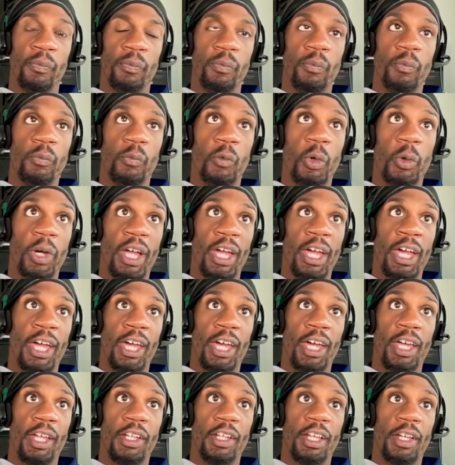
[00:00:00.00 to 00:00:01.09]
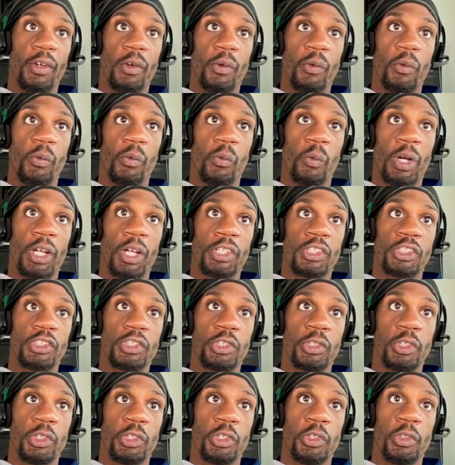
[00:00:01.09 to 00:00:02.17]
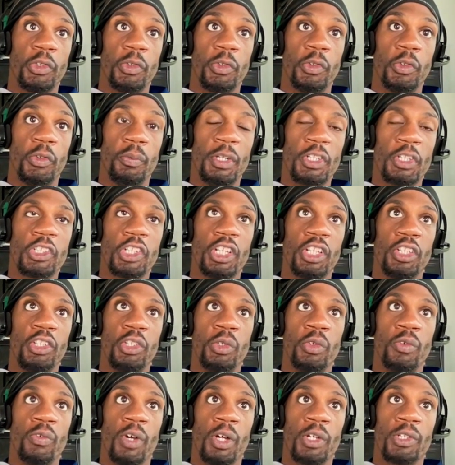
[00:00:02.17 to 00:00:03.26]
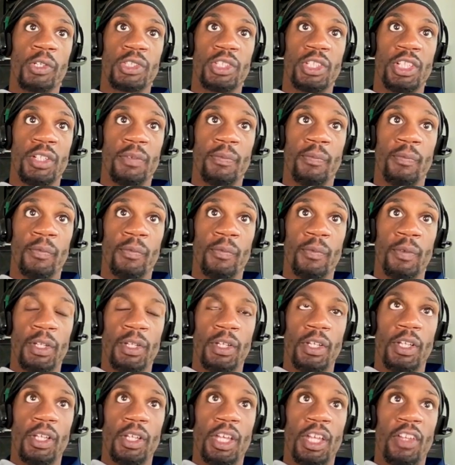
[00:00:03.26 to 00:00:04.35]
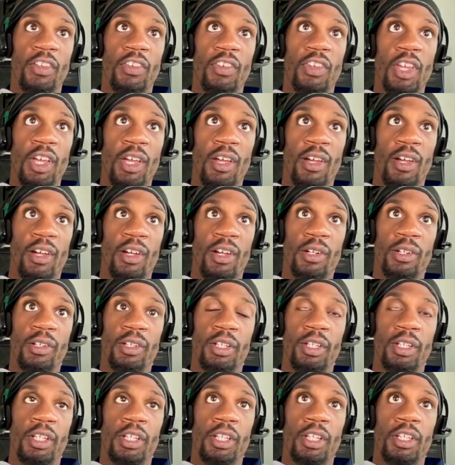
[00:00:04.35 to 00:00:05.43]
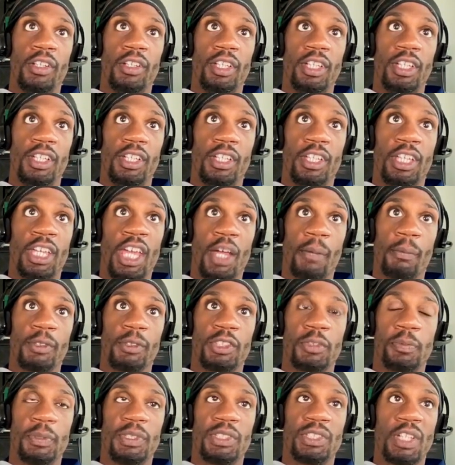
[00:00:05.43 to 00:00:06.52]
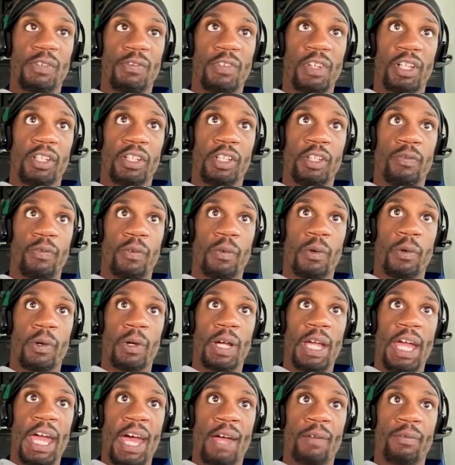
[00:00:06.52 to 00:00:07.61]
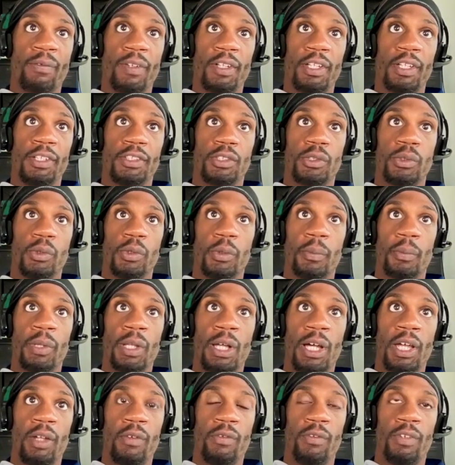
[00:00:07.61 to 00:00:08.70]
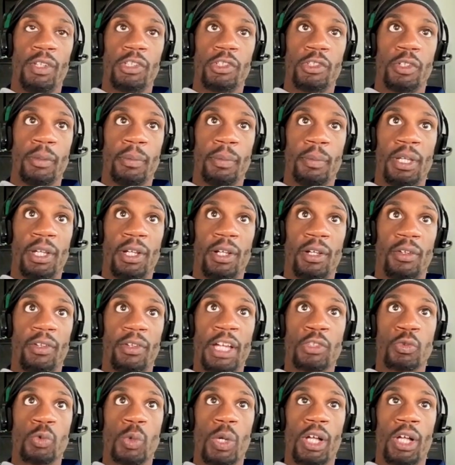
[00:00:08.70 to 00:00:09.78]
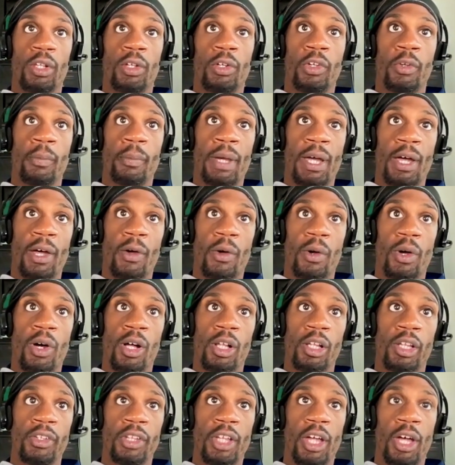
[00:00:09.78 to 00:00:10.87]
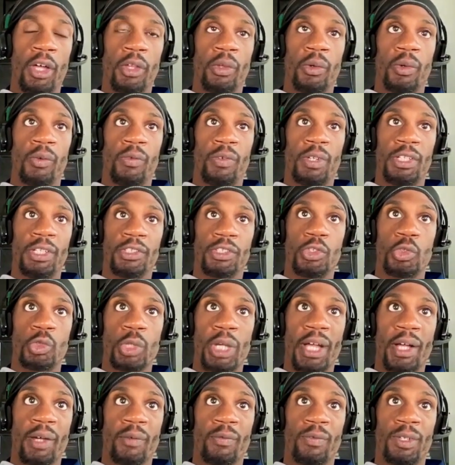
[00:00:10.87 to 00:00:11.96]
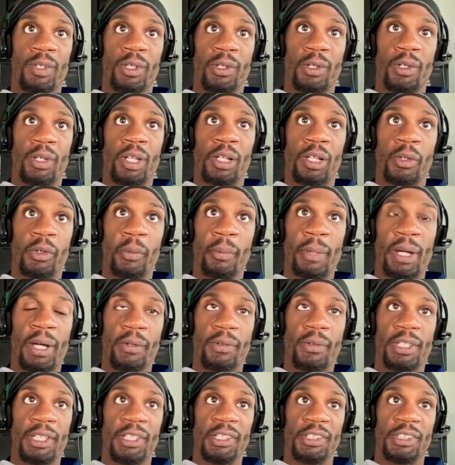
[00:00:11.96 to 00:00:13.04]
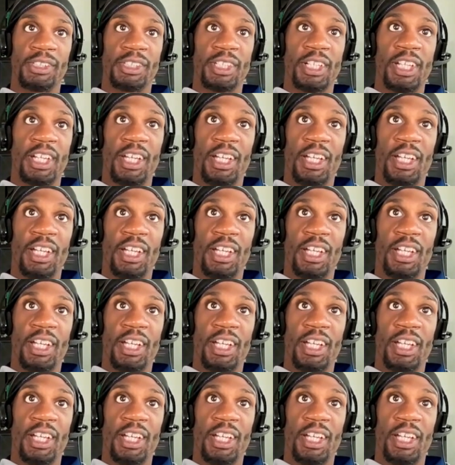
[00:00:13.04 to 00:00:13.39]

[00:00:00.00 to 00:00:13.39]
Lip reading: And we were at Western Michigan University, and there the camp was specifically for athletes who were blind and visually impaired. That's where I learned about all of the other events in track and field. I learned about things